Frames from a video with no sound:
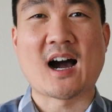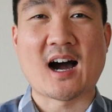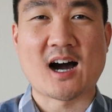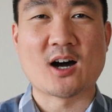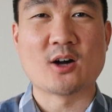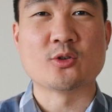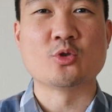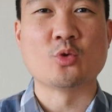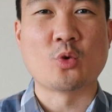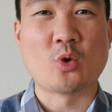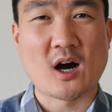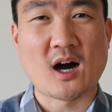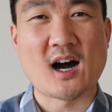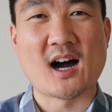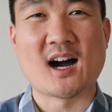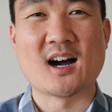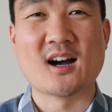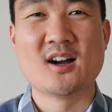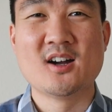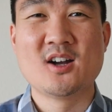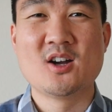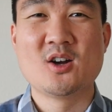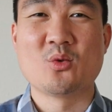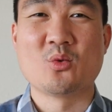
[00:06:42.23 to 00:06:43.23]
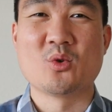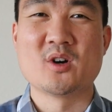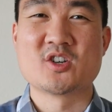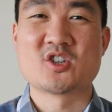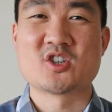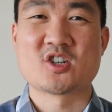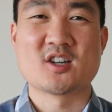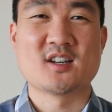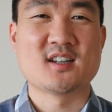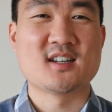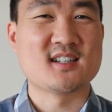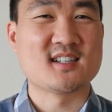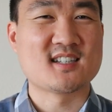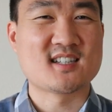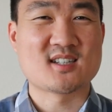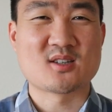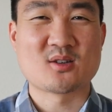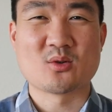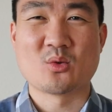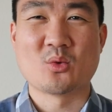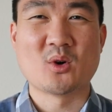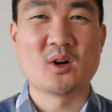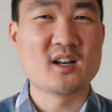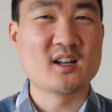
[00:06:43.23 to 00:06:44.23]
aux noix, which
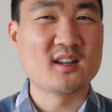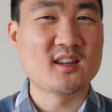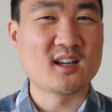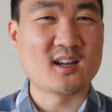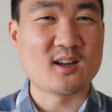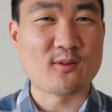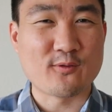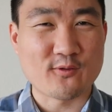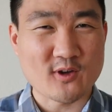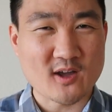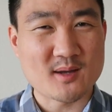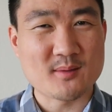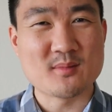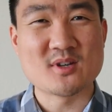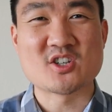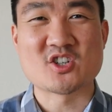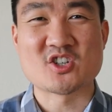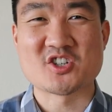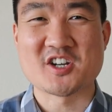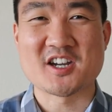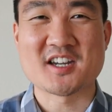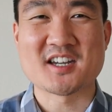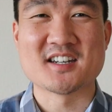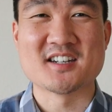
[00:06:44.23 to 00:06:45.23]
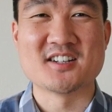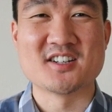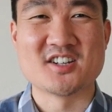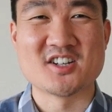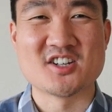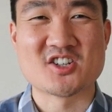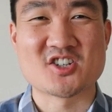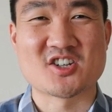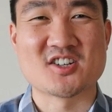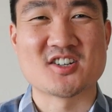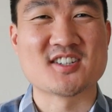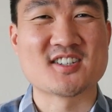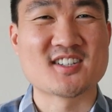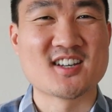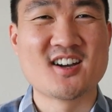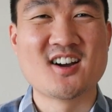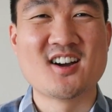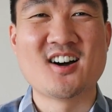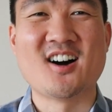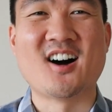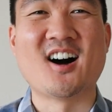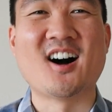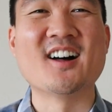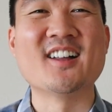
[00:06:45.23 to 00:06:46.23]
is one of the famous chicken dishes
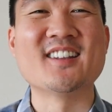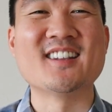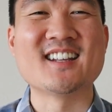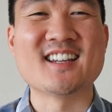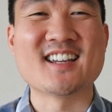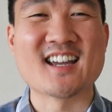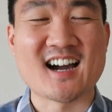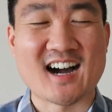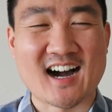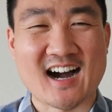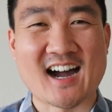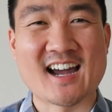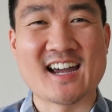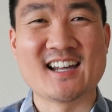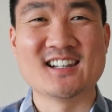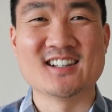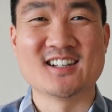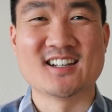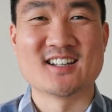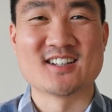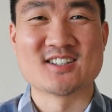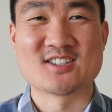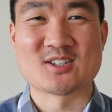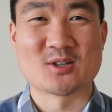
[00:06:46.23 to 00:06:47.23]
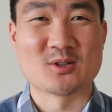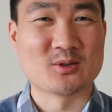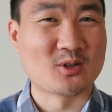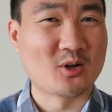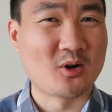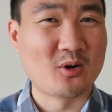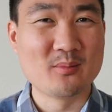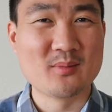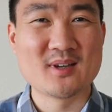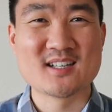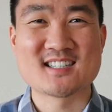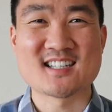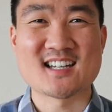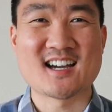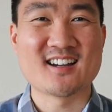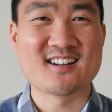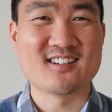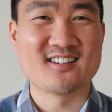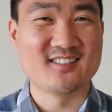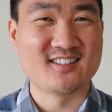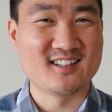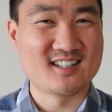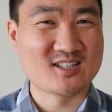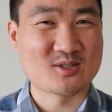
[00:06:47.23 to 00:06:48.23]
on the island. So don't miss
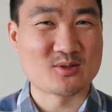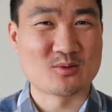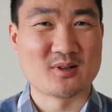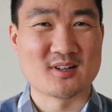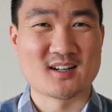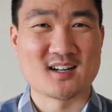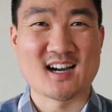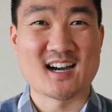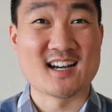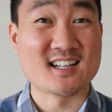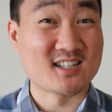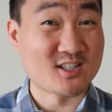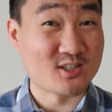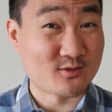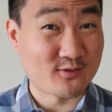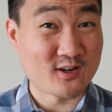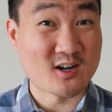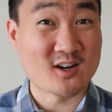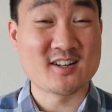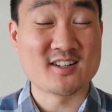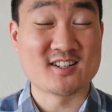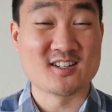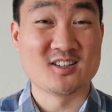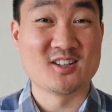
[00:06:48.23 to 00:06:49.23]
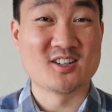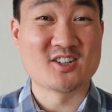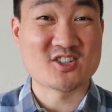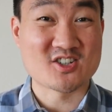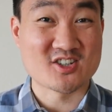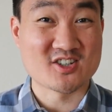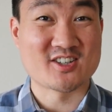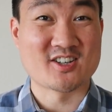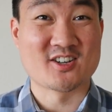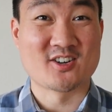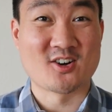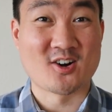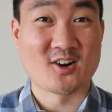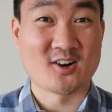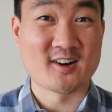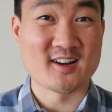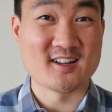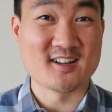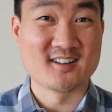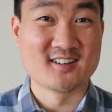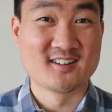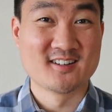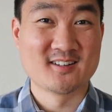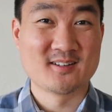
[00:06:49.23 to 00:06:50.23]
out on this one, guys. It's very delicious and
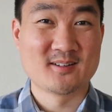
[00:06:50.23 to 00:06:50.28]
hearty.